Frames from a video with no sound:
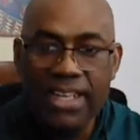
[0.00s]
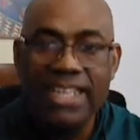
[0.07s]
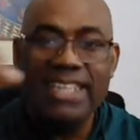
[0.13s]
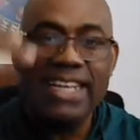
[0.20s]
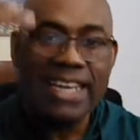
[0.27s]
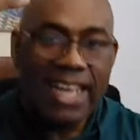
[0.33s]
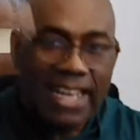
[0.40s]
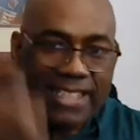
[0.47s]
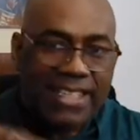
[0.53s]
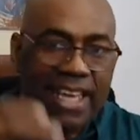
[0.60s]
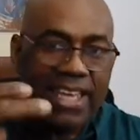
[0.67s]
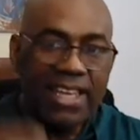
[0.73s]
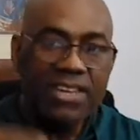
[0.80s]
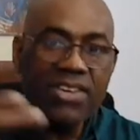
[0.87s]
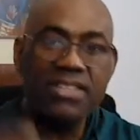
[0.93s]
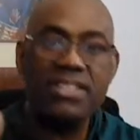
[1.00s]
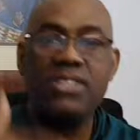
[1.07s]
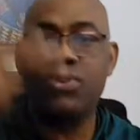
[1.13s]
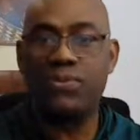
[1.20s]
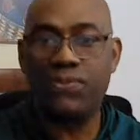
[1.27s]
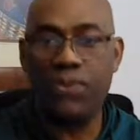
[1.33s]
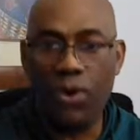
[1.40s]
The next day, increase it
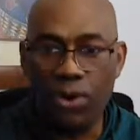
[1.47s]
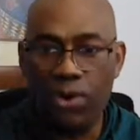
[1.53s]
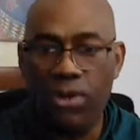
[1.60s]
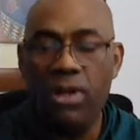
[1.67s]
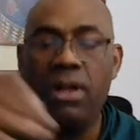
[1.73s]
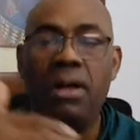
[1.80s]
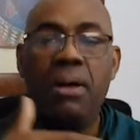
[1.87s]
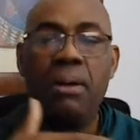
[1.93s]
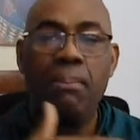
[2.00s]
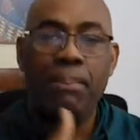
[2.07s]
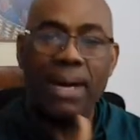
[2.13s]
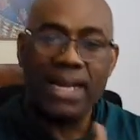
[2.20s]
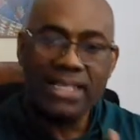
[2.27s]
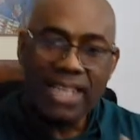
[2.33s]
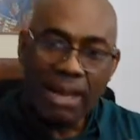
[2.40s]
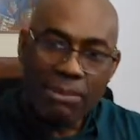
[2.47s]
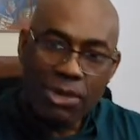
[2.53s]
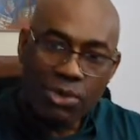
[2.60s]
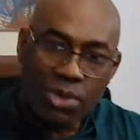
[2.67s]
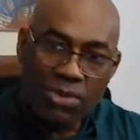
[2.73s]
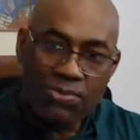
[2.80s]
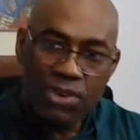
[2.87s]
to 4. By the time you
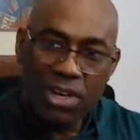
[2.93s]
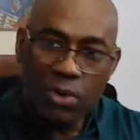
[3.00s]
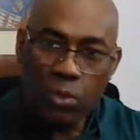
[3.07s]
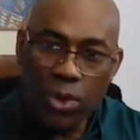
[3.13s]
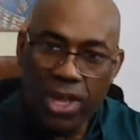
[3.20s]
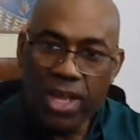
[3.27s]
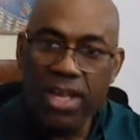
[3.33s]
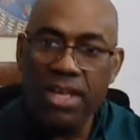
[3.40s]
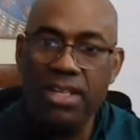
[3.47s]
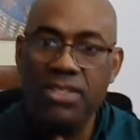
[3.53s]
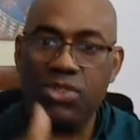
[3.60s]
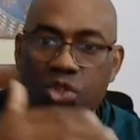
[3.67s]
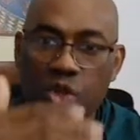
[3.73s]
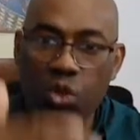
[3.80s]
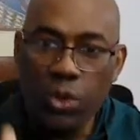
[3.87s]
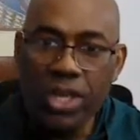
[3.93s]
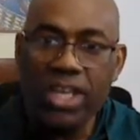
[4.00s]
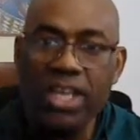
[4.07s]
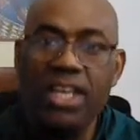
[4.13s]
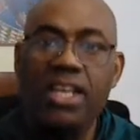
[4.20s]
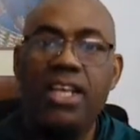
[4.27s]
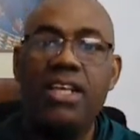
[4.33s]
do it for a week, 2 weeks,
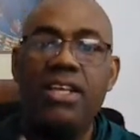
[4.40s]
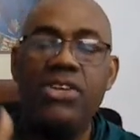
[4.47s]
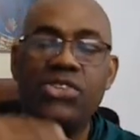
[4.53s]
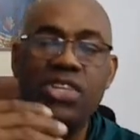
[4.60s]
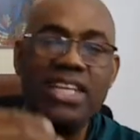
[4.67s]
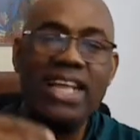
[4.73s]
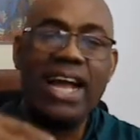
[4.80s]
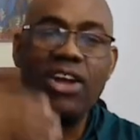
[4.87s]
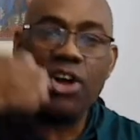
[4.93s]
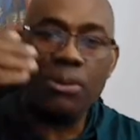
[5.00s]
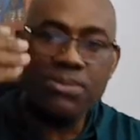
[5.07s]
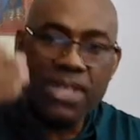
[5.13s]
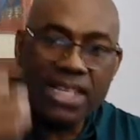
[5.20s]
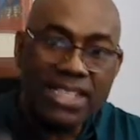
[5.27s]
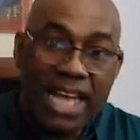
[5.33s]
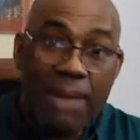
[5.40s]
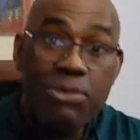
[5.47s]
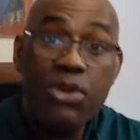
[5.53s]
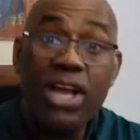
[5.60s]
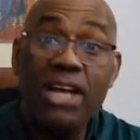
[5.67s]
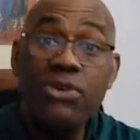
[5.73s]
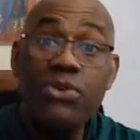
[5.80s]
you see there comes a time you
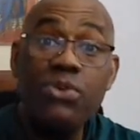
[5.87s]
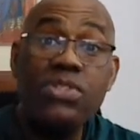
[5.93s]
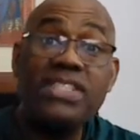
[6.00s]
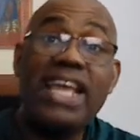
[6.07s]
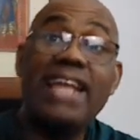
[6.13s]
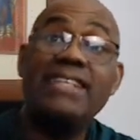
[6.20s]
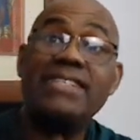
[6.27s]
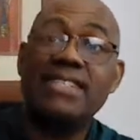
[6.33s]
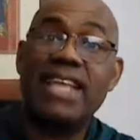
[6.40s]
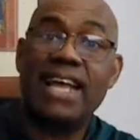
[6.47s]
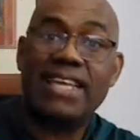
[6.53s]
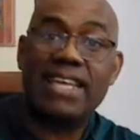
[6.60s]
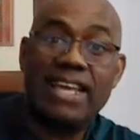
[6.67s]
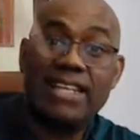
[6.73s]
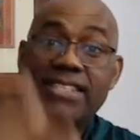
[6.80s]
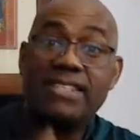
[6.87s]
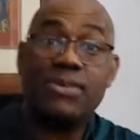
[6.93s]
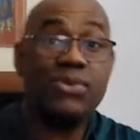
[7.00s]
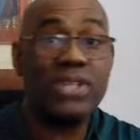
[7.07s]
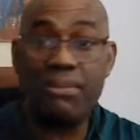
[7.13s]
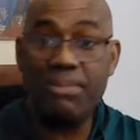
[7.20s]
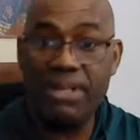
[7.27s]
can do 10 staircase
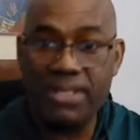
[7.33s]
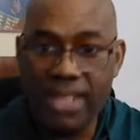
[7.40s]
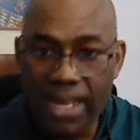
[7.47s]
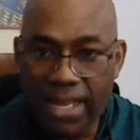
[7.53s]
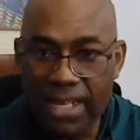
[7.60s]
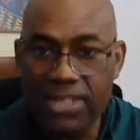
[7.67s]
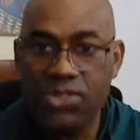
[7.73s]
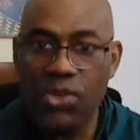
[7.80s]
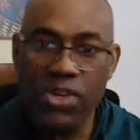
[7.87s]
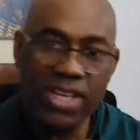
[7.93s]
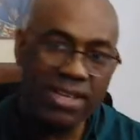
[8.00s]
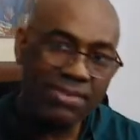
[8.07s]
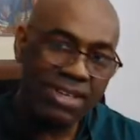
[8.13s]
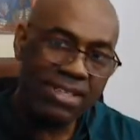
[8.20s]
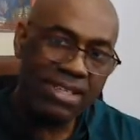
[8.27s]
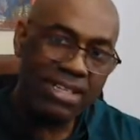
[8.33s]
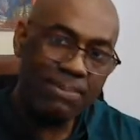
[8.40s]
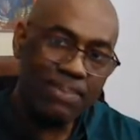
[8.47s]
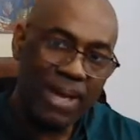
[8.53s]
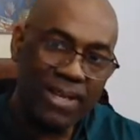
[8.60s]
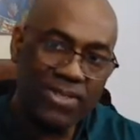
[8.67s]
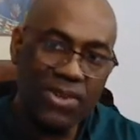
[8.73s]
without being tired. So everything
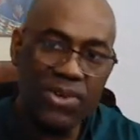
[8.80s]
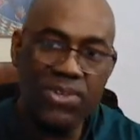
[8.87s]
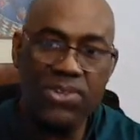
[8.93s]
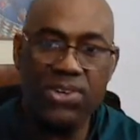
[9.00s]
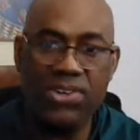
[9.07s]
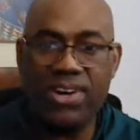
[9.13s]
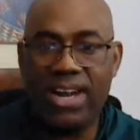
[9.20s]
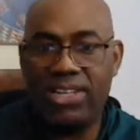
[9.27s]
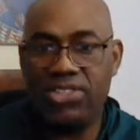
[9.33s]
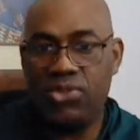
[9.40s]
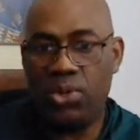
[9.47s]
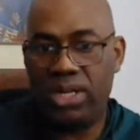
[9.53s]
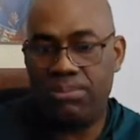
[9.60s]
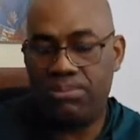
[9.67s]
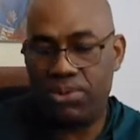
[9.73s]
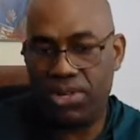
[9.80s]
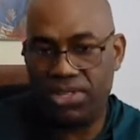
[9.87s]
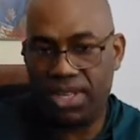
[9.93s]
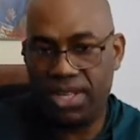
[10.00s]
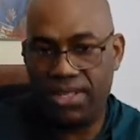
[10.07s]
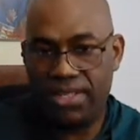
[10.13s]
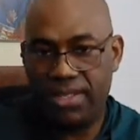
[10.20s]
depends on a gradual
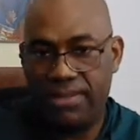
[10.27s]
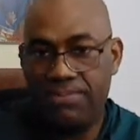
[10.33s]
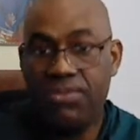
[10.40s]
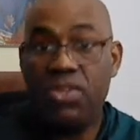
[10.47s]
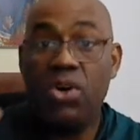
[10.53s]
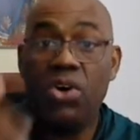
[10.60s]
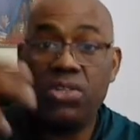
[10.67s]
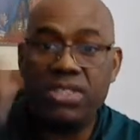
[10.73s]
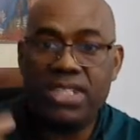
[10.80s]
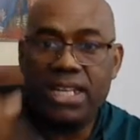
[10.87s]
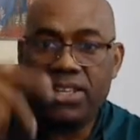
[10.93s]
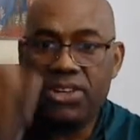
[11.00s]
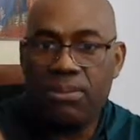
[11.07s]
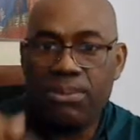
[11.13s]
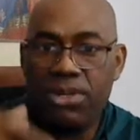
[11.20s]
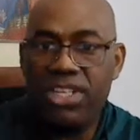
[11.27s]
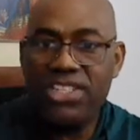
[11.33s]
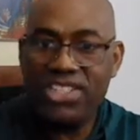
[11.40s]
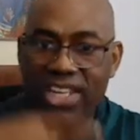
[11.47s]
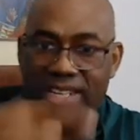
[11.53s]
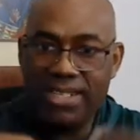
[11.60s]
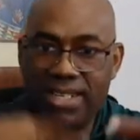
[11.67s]
process until your body
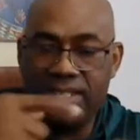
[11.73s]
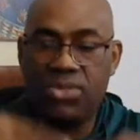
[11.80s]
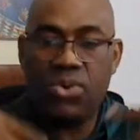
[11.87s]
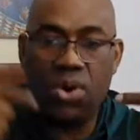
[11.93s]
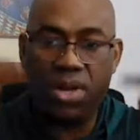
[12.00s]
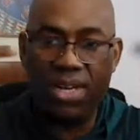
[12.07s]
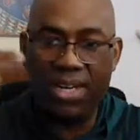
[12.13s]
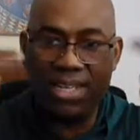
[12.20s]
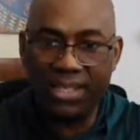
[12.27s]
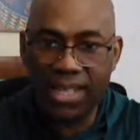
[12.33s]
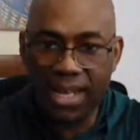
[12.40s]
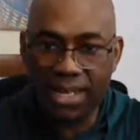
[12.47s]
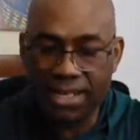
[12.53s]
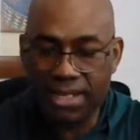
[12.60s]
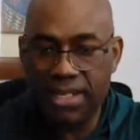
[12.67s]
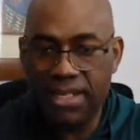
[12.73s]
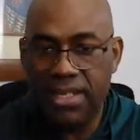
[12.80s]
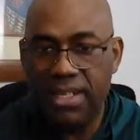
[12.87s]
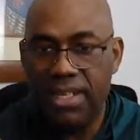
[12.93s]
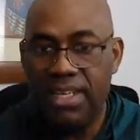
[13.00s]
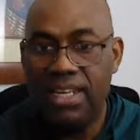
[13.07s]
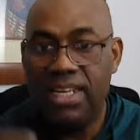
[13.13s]
changes to understand
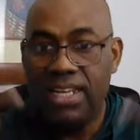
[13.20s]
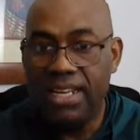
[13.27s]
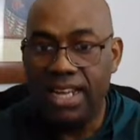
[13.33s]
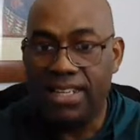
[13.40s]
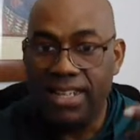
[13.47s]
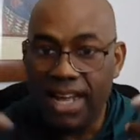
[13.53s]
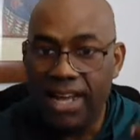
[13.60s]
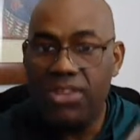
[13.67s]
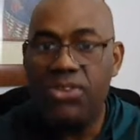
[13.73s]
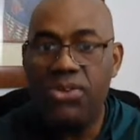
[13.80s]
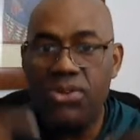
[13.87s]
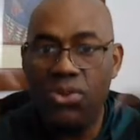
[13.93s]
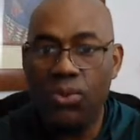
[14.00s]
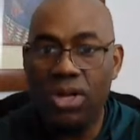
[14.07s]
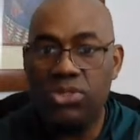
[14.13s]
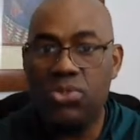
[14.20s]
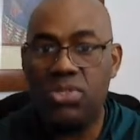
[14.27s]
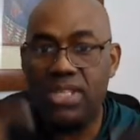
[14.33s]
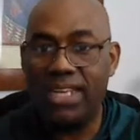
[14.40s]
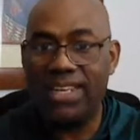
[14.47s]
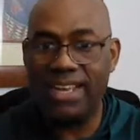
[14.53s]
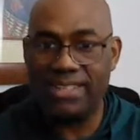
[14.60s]
that now you want to
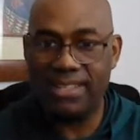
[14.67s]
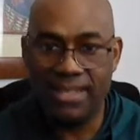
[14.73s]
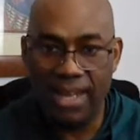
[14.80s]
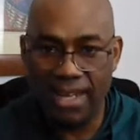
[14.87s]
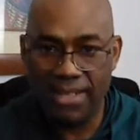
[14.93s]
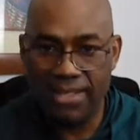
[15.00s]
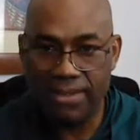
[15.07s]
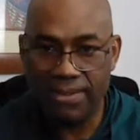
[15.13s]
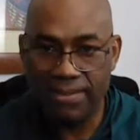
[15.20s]
start exercising.